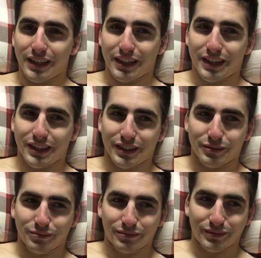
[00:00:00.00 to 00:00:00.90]
I
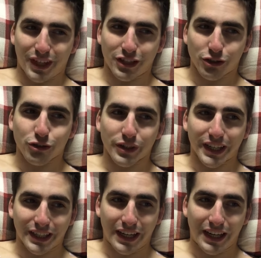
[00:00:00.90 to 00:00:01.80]
started
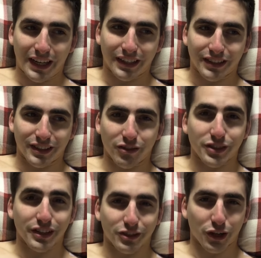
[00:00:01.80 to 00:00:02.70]
drinking that, and
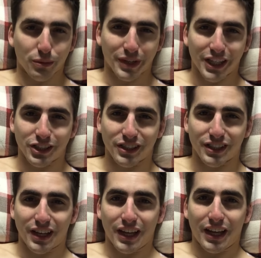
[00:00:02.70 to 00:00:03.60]
obviously there's
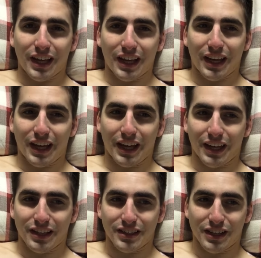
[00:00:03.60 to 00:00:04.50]
carbonation,
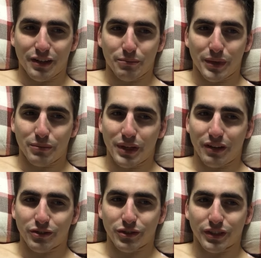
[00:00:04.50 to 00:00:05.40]
and maybe
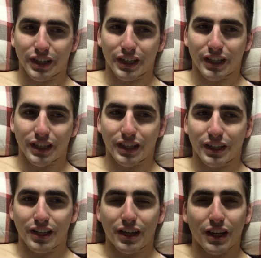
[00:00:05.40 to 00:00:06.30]
after like
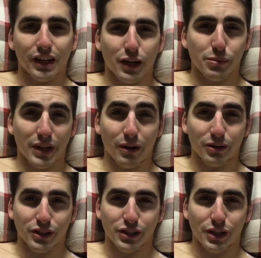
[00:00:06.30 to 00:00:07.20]
a couple
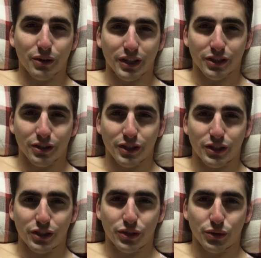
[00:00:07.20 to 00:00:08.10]
hours or so, I
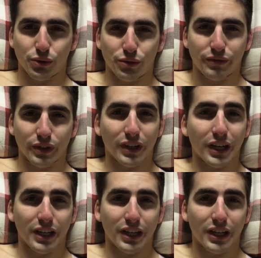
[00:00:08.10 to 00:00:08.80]
started to feel kind of